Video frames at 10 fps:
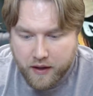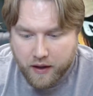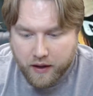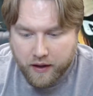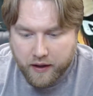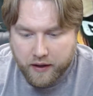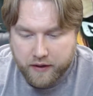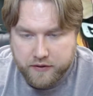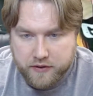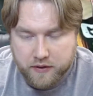
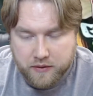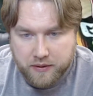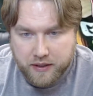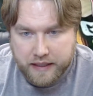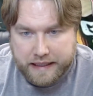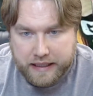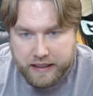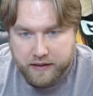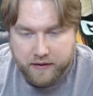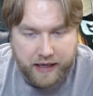There's a little bit of
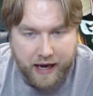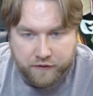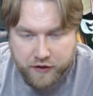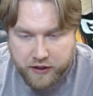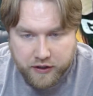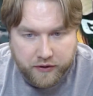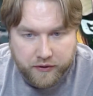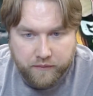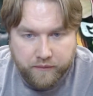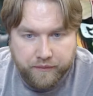heat, like after
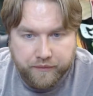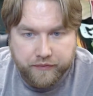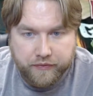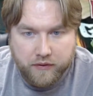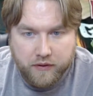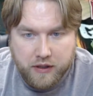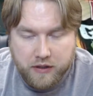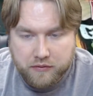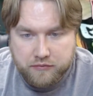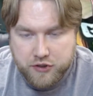you
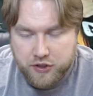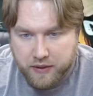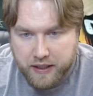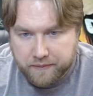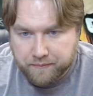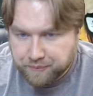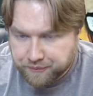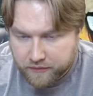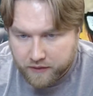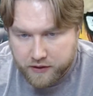know, chew it,
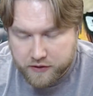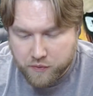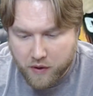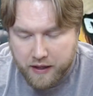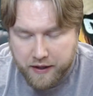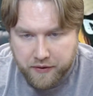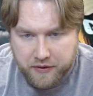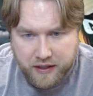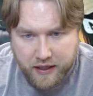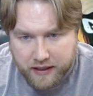and you swallow, and
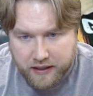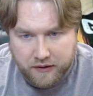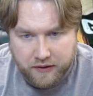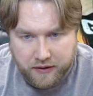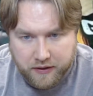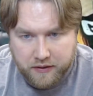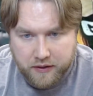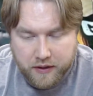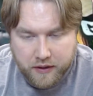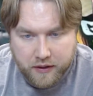you kind of get a little
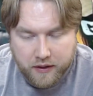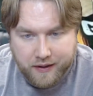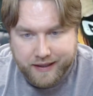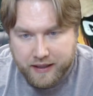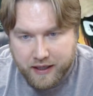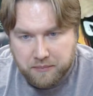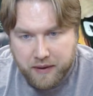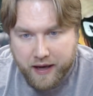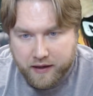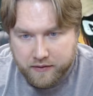like
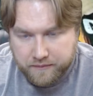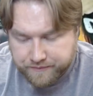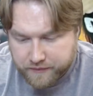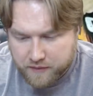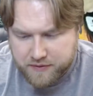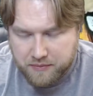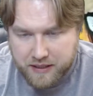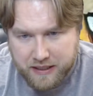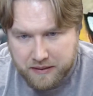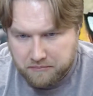kickback of some
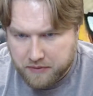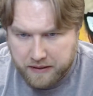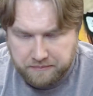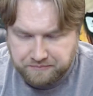heat, but